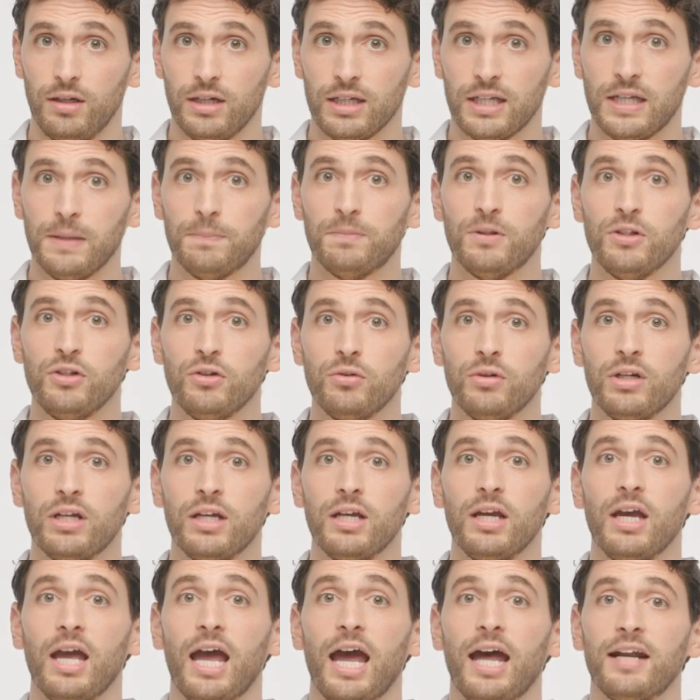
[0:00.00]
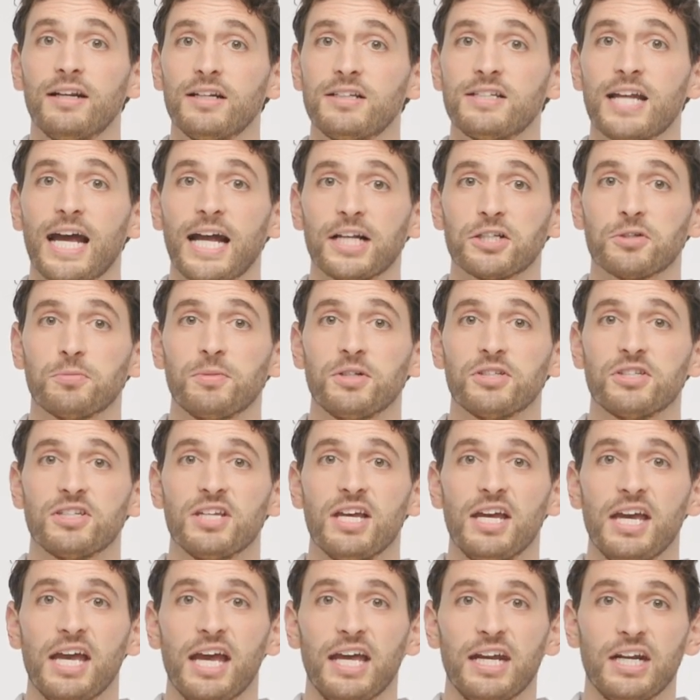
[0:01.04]
Keep the unit and attachments
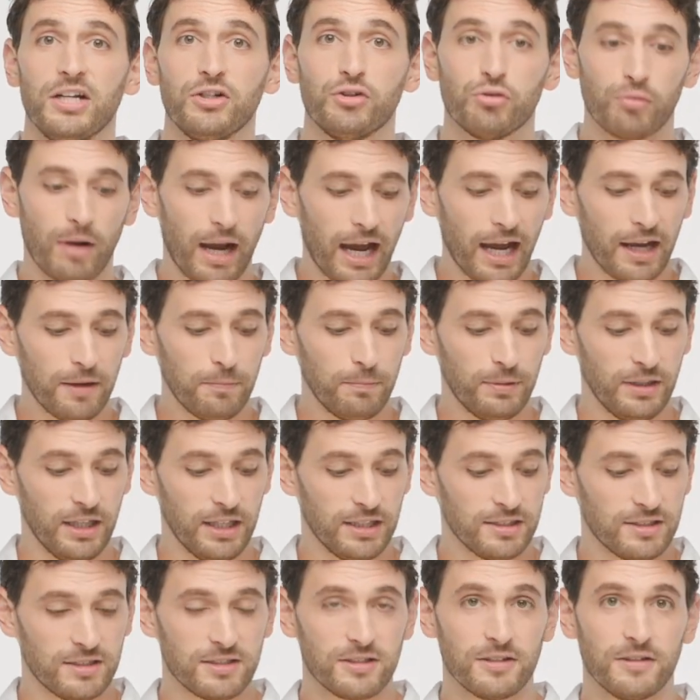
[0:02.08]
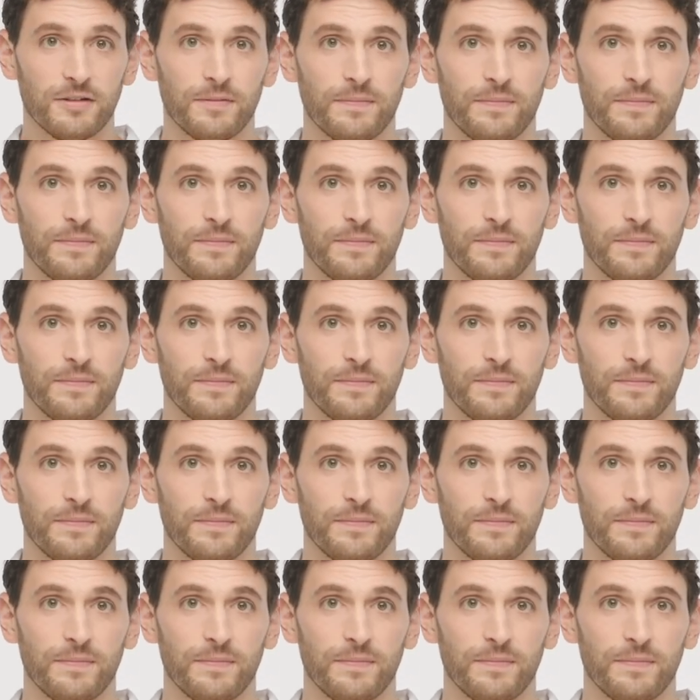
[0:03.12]
in a dry place.